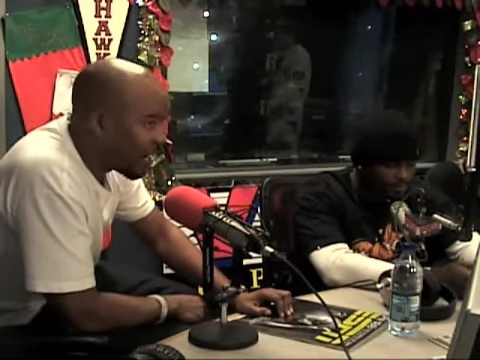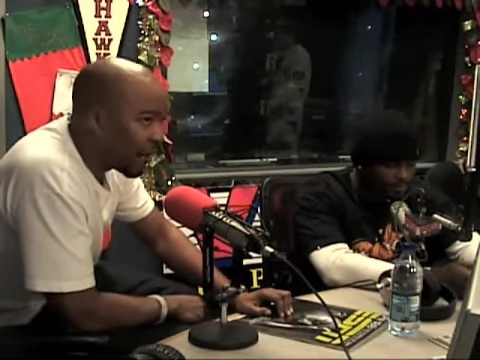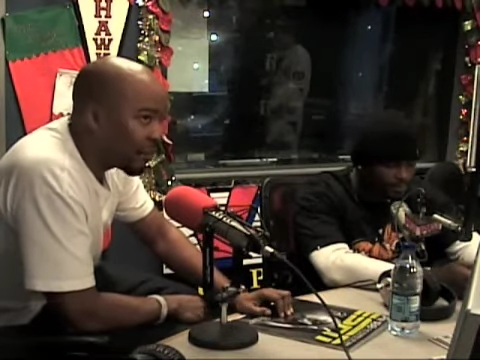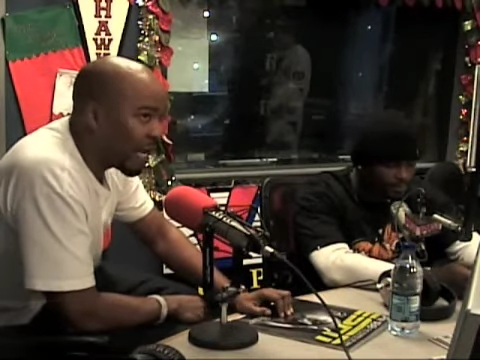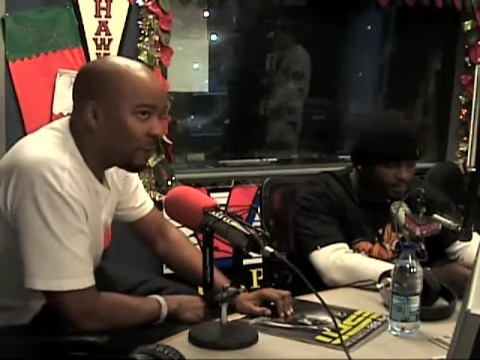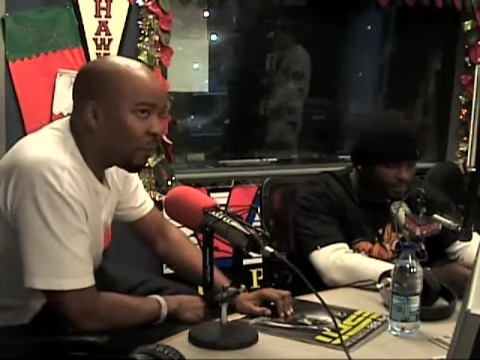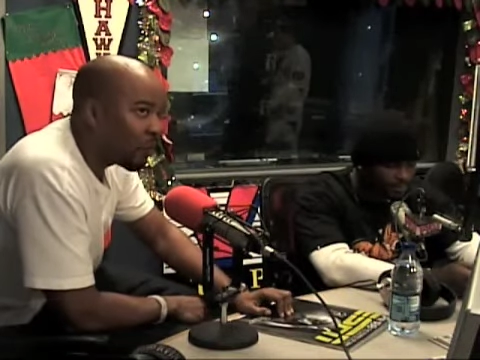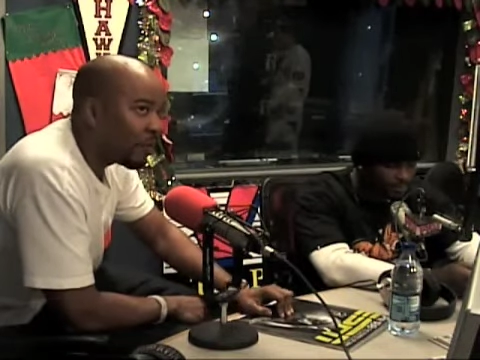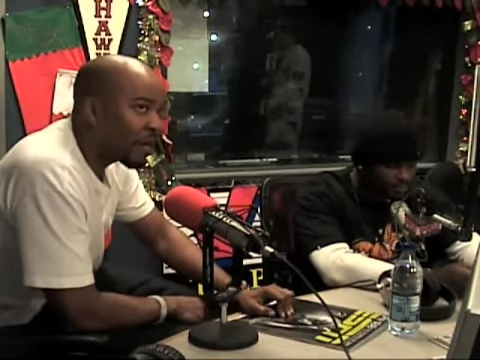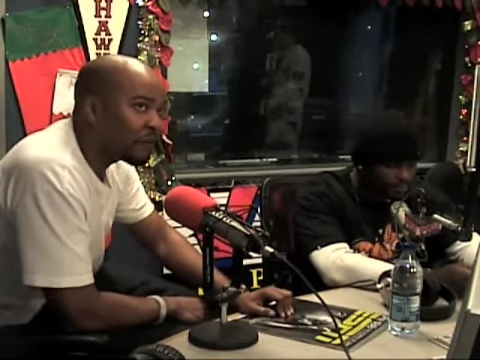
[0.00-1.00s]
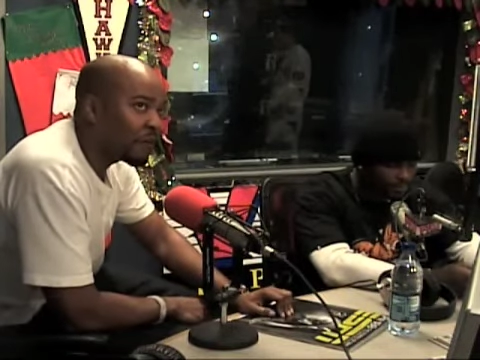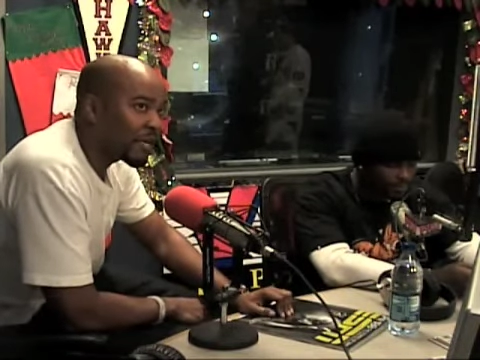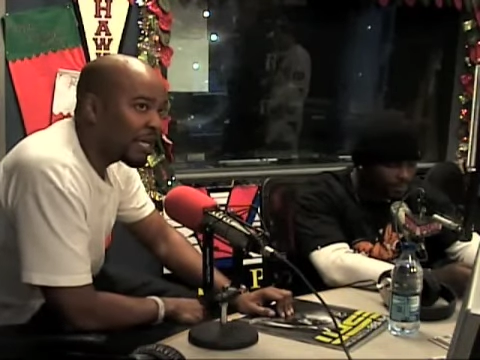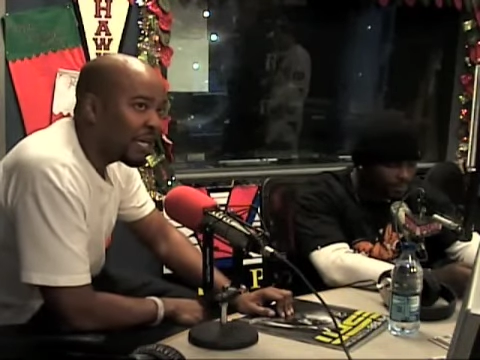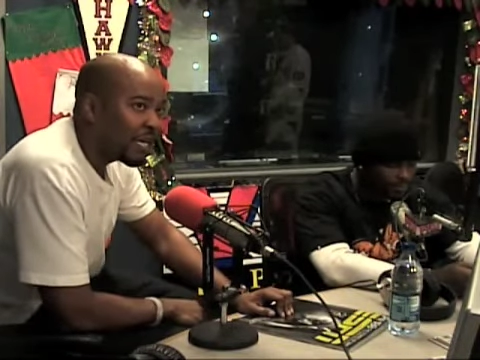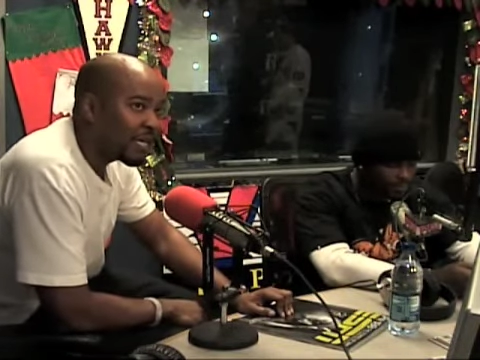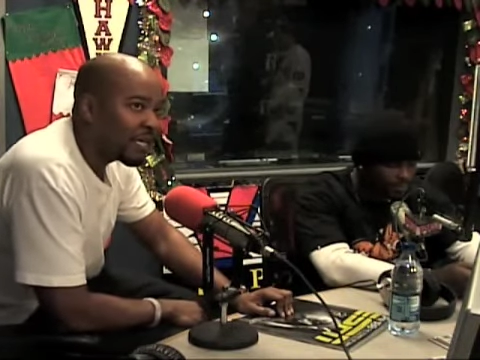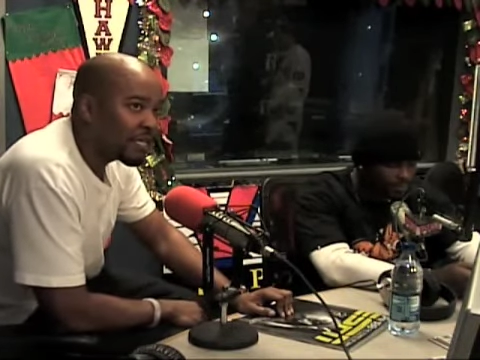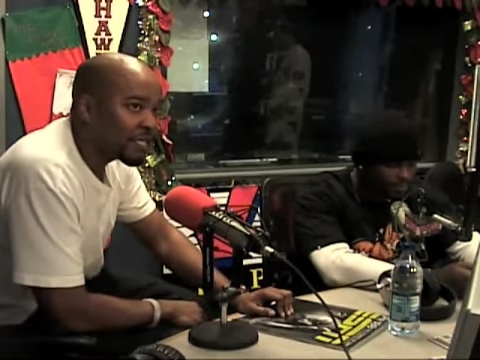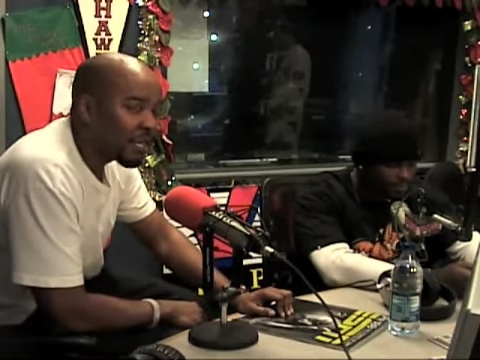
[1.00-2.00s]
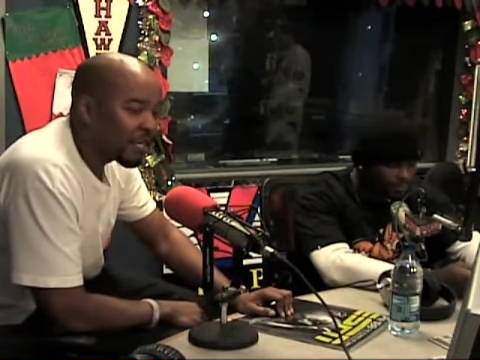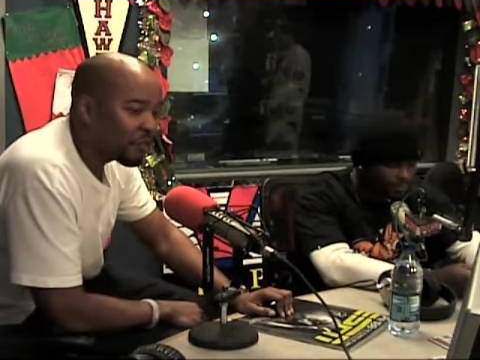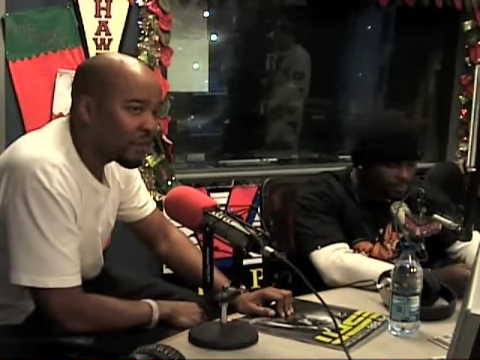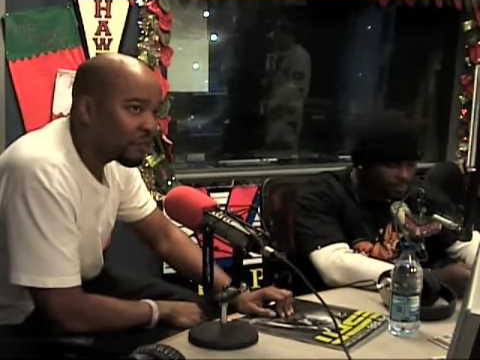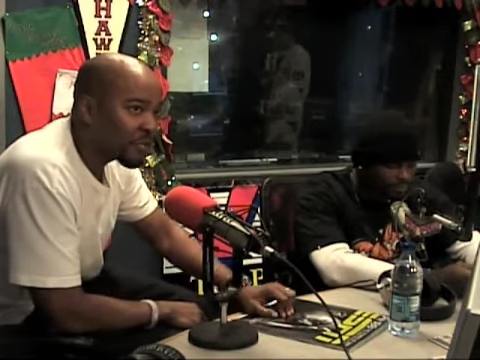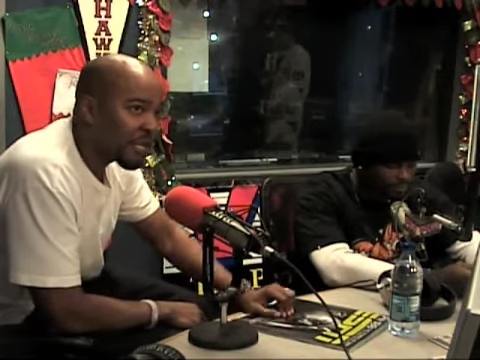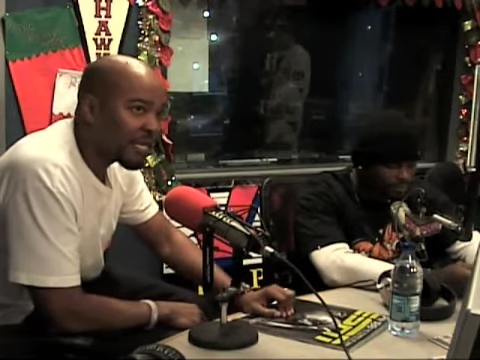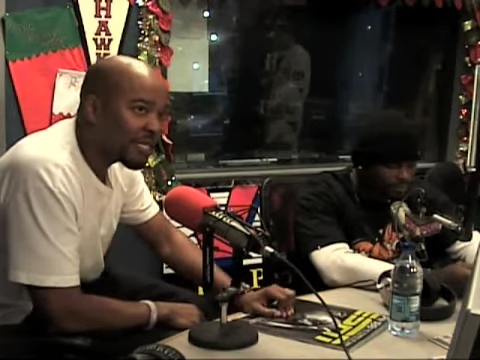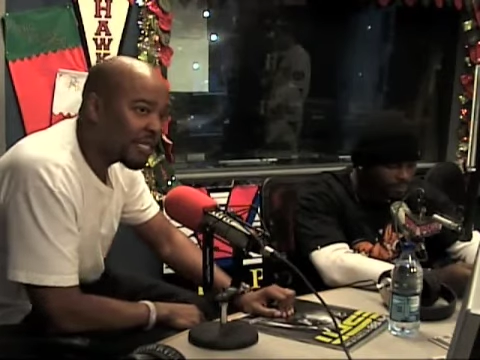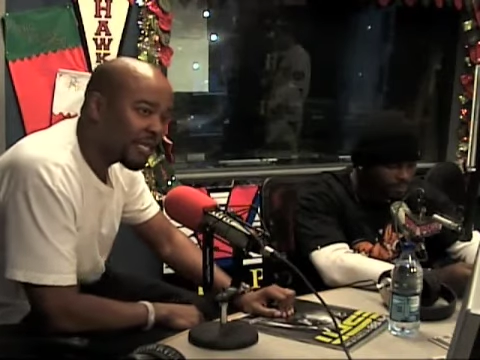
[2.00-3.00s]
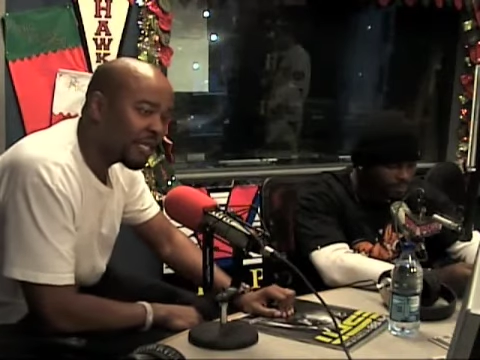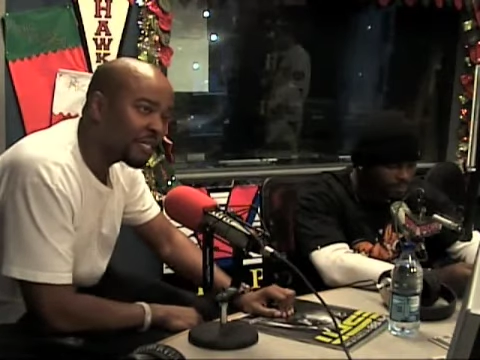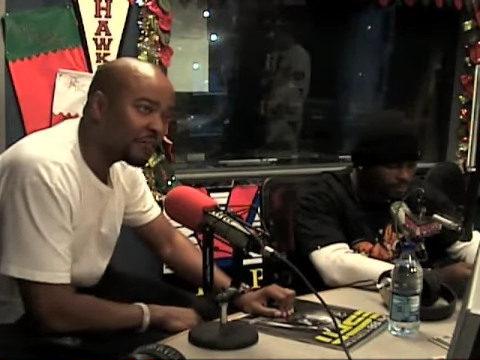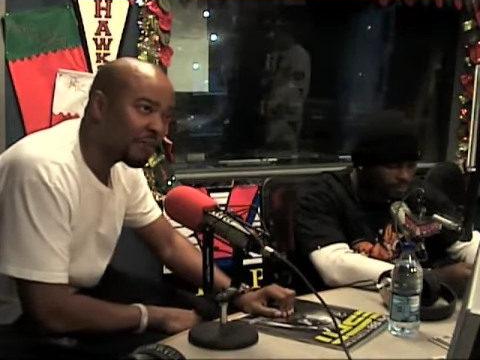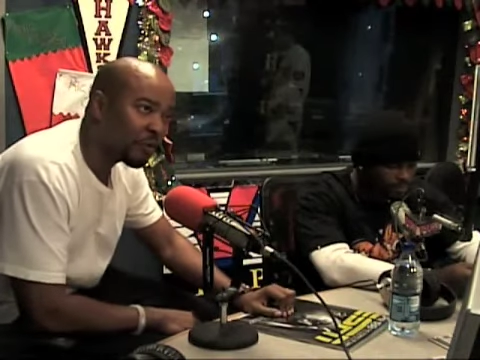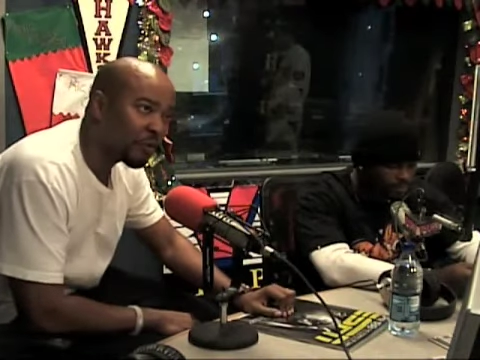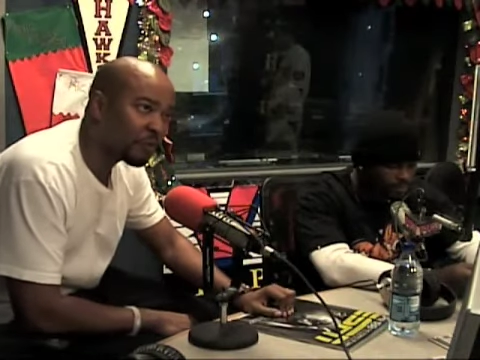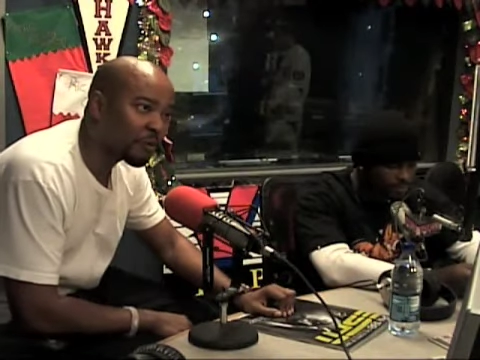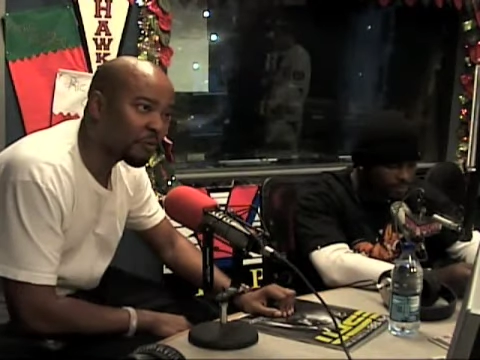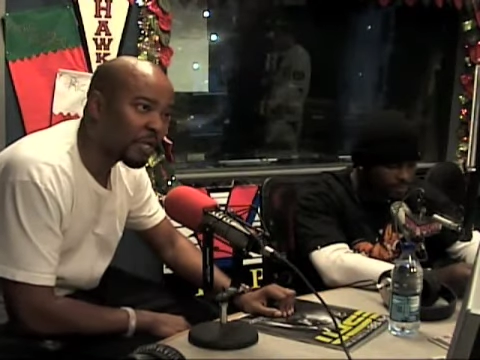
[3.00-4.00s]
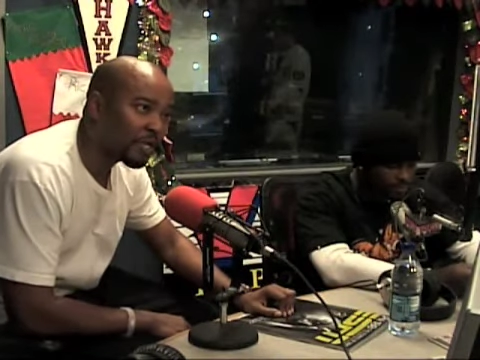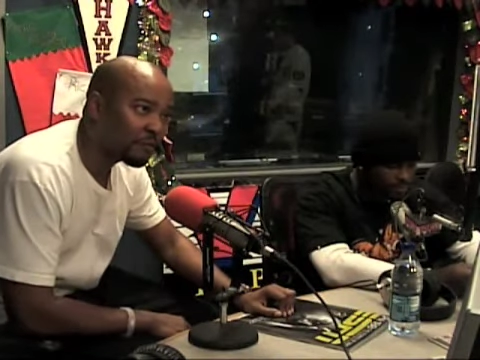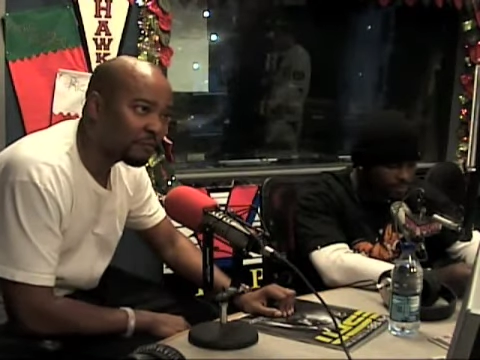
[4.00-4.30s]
All right, we got more with Michael Vick. It is the People Station. It is V103.